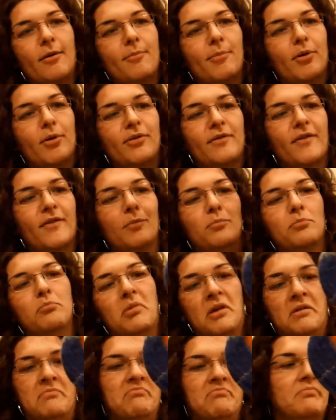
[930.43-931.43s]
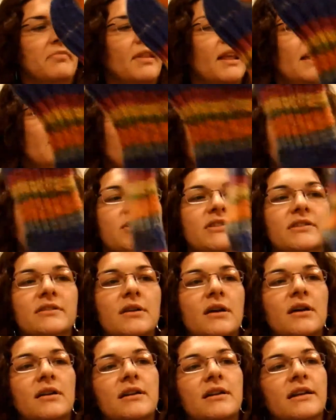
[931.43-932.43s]
on both of them, but She's a
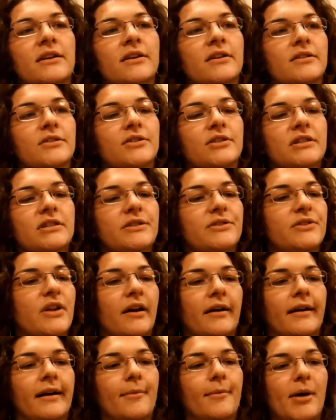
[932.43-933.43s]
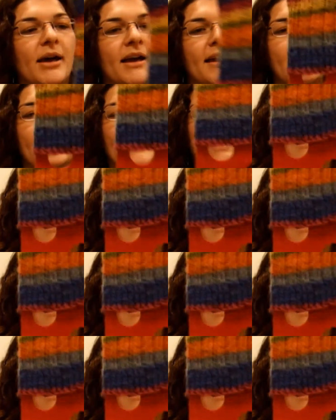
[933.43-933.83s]
non-knitter. She's not going to mind.